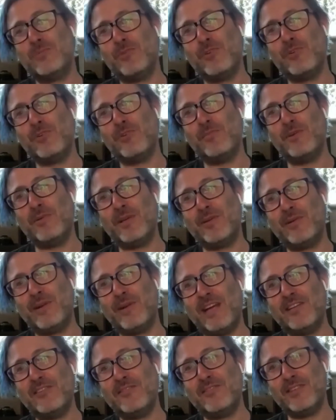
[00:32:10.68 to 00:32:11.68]
this is the room
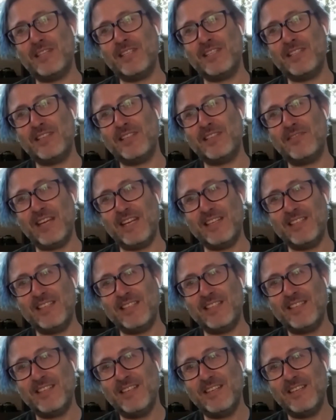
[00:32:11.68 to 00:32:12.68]
that we created for this
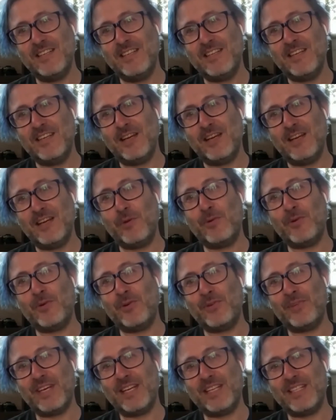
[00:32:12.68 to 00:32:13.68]
event,
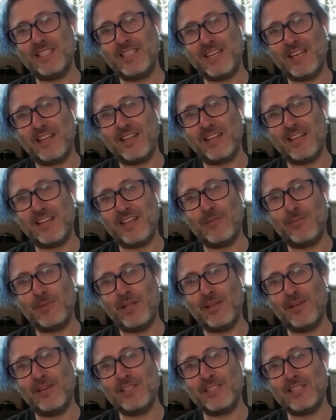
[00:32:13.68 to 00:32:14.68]
and we were all there
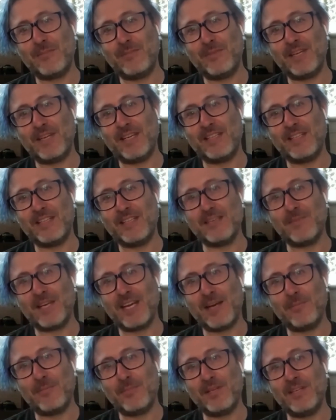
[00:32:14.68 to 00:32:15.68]
together and we learned something
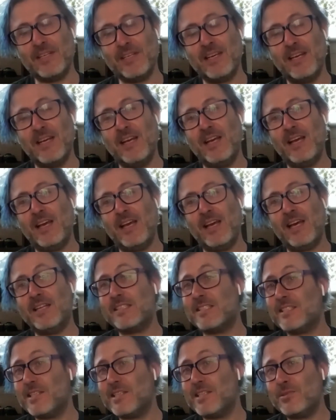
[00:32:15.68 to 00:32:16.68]
and something happened,
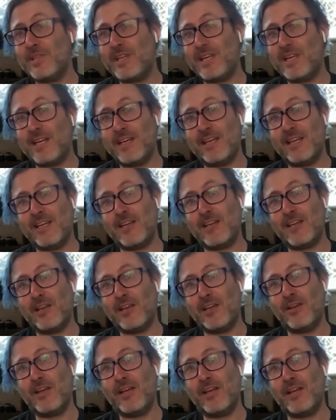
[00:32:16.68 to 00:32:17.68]
and it's still there.
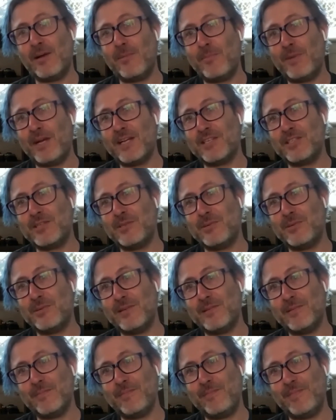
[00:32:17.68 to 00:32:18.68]
You can come
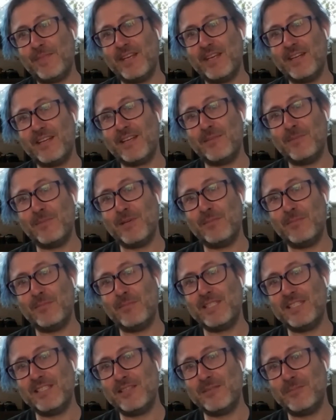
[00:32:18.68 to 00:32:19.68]
back to it, and it
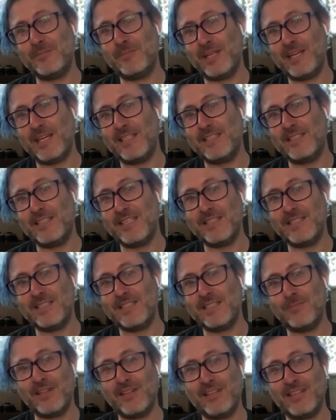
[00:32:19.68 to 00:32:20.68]
can be a persistent place.
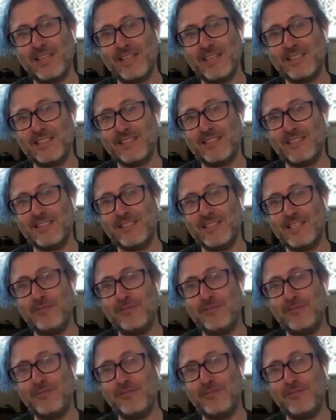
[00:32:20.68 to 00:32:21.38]
That's one of the things